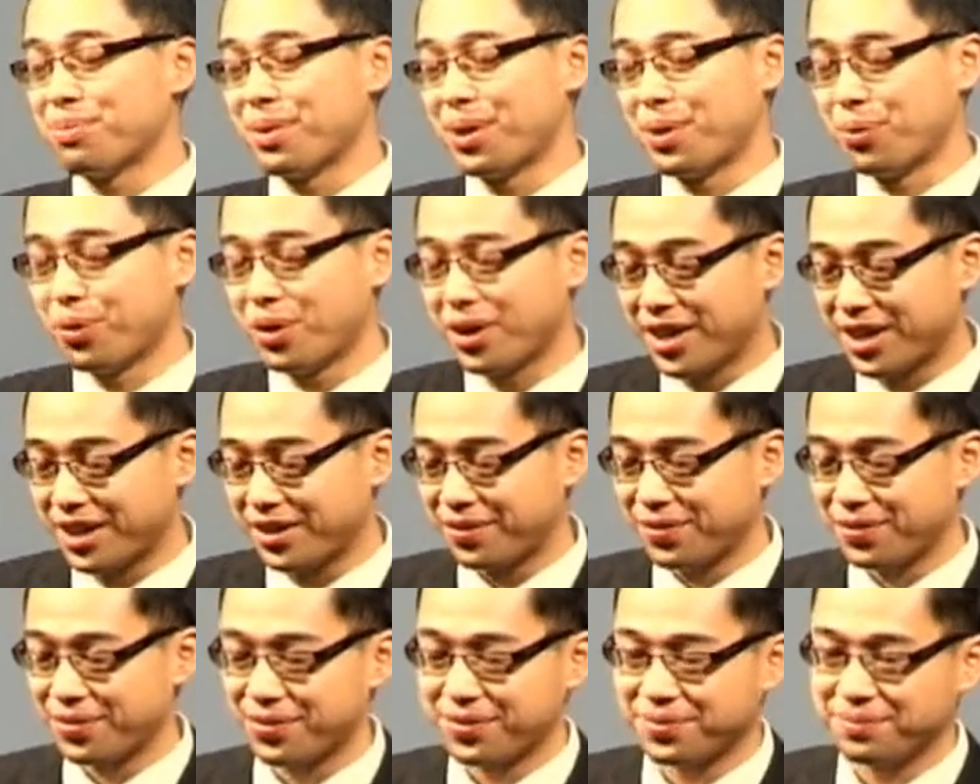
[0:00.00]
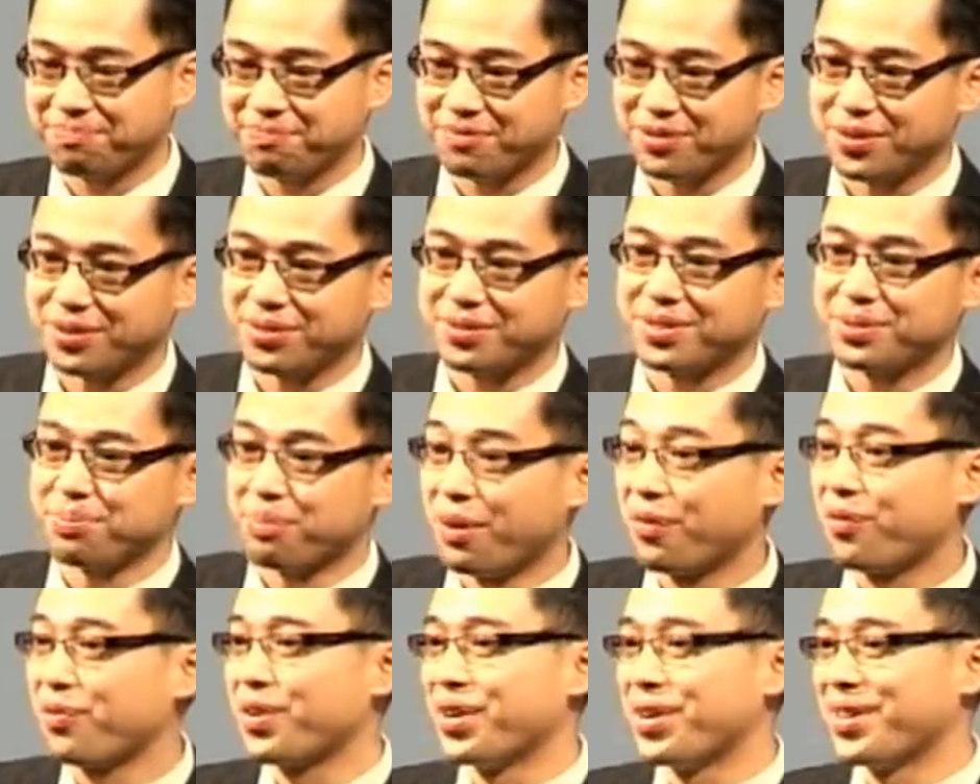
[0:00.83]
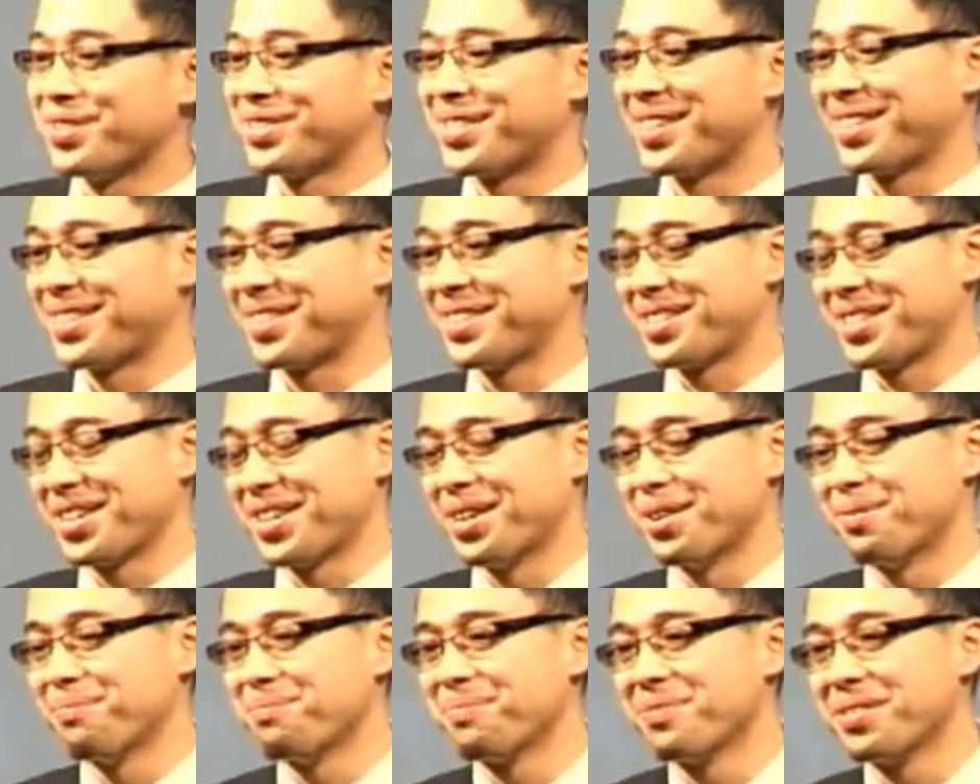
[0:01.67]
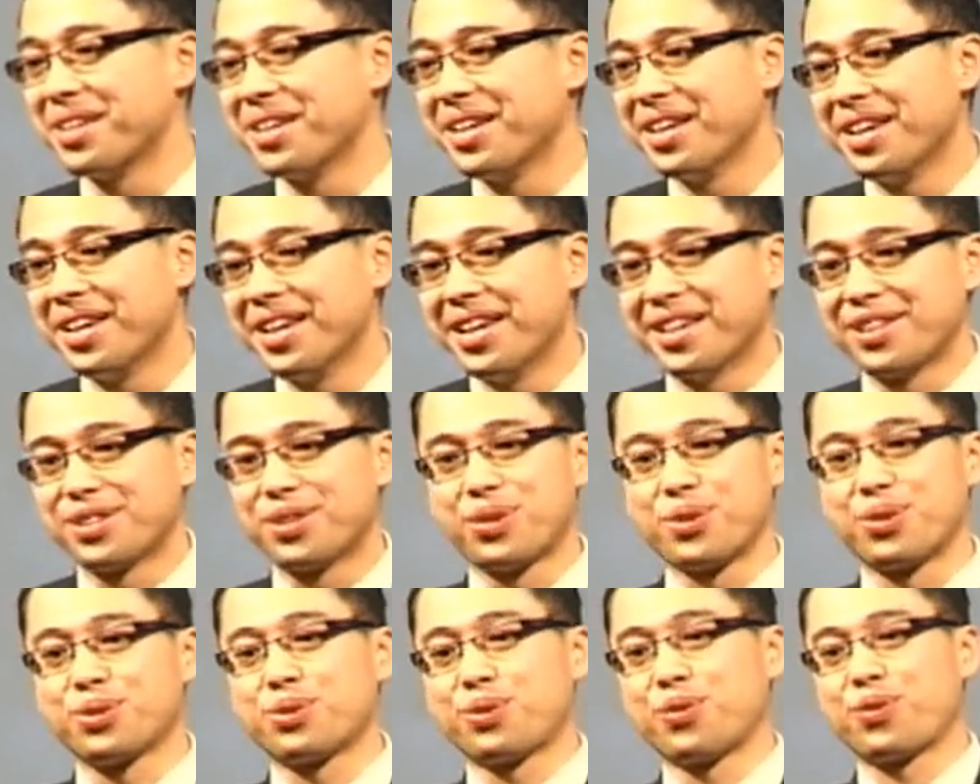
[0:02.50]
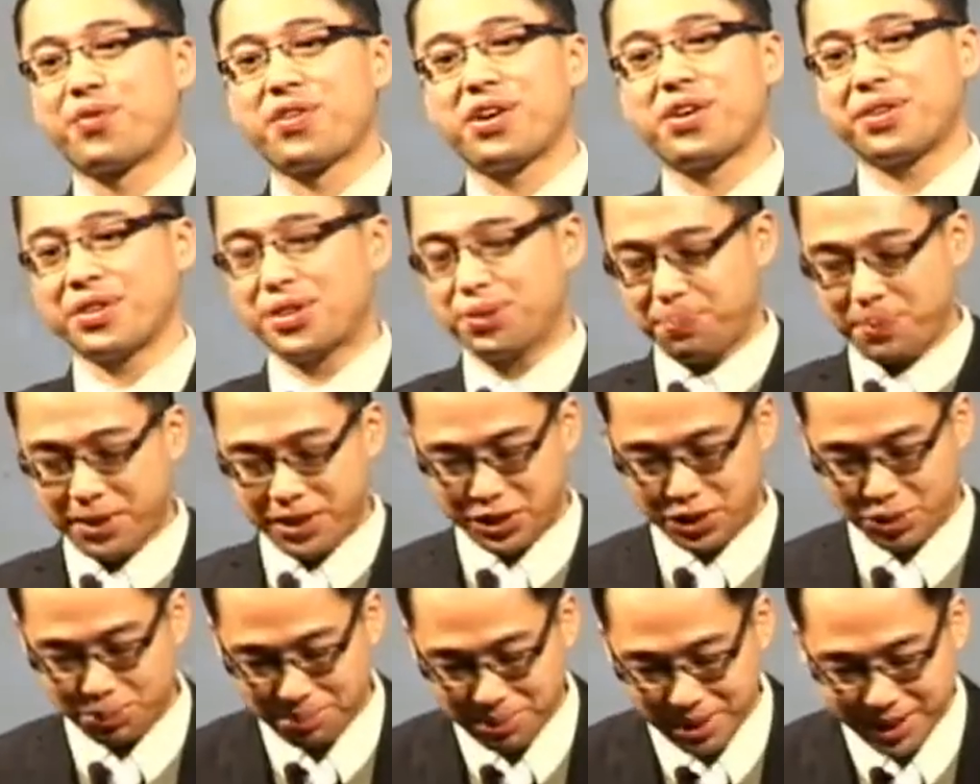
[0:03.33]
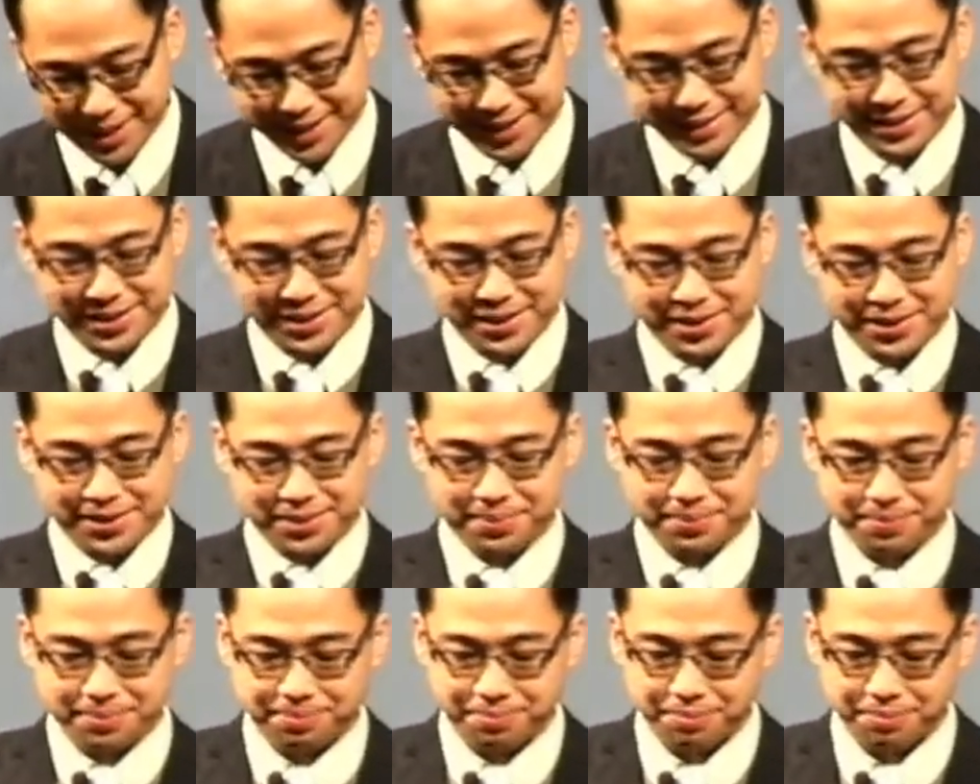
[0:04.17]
to my wife, or to my fiance at the time. So those were very special meetings.